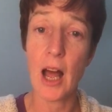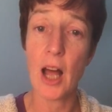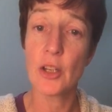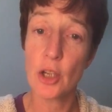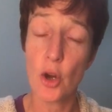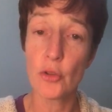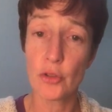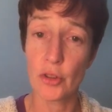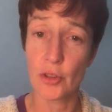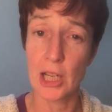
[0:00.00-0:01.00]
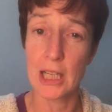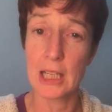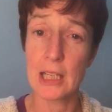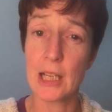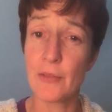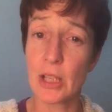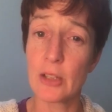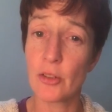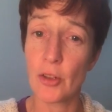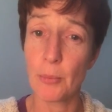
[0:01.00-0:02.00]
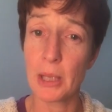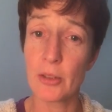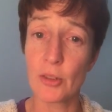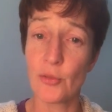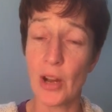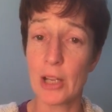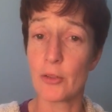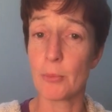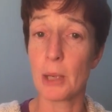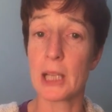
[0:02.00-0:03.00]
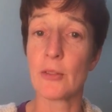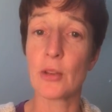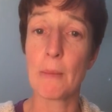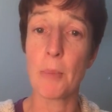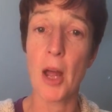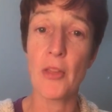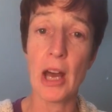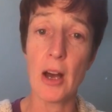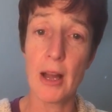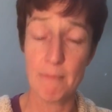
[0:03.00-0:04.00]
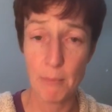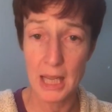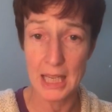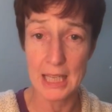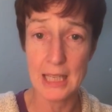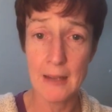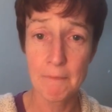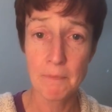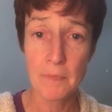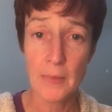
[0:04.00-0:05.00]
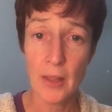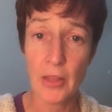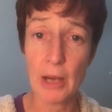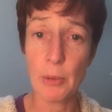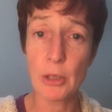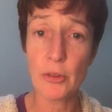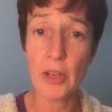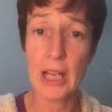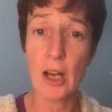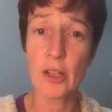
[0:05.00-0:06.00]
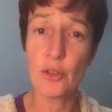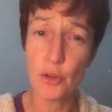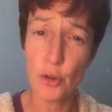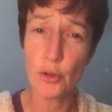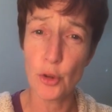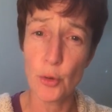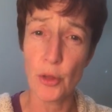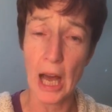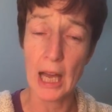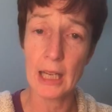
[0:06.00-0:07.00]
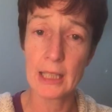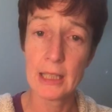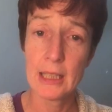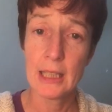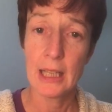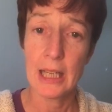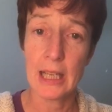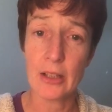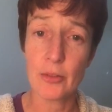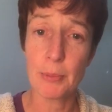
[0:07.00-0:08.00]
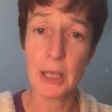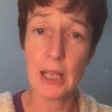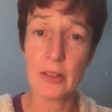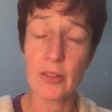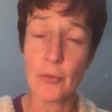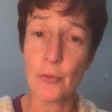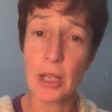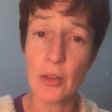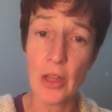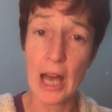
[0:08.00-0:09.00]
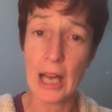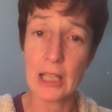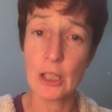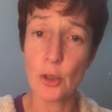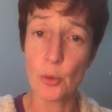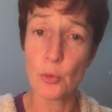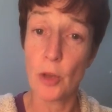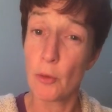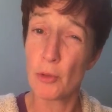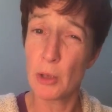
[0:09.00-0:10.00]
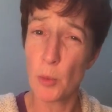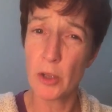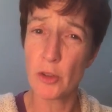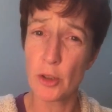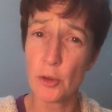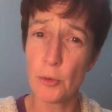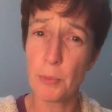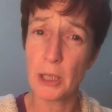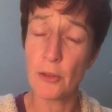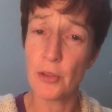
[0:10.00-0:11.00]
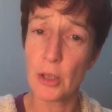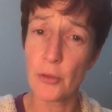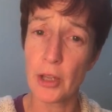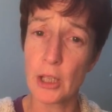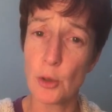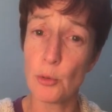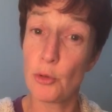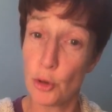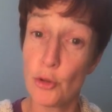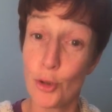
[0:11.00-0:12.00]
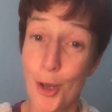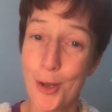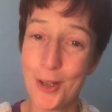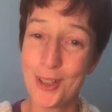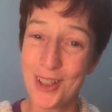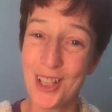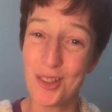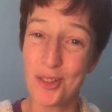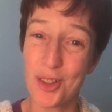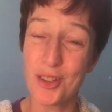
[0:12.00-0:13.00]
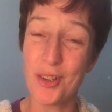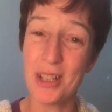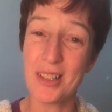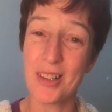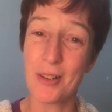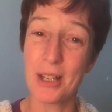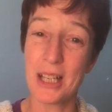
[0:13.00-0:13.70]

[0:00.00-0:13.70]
unconsciously living into somebody else's values and beliefs. And by that I mean that when you're saying I should do that, it's something that you don't really want to do, but you feel that you should do it. So